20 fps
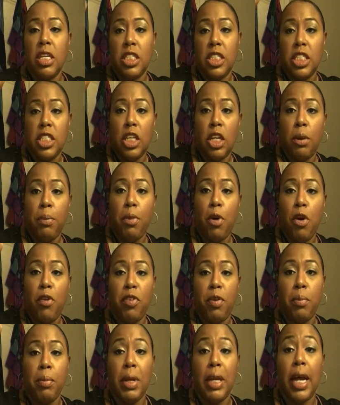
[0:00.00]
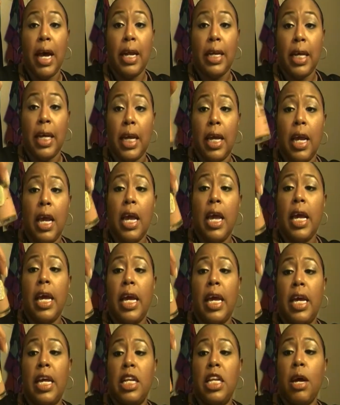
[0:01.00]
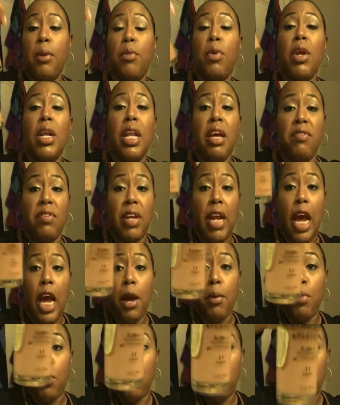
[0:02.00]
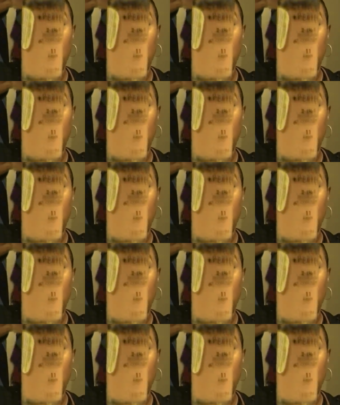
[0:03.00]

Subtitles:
Conceal and Perfect Milani in number 11 Amber.